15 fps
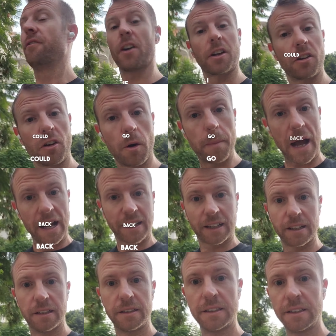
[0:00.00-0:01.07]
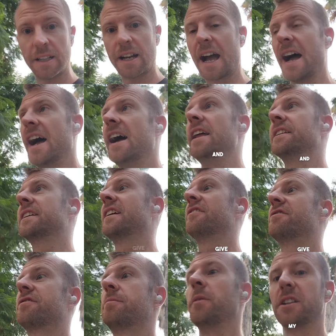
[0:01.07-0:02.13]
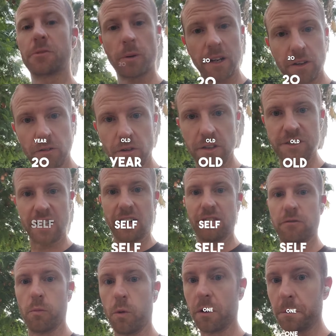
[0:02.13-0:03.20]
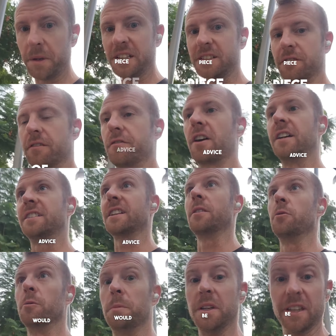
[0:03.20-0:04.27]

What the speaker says: If I could go back and give my 20-year-old self one piece of advice, it would be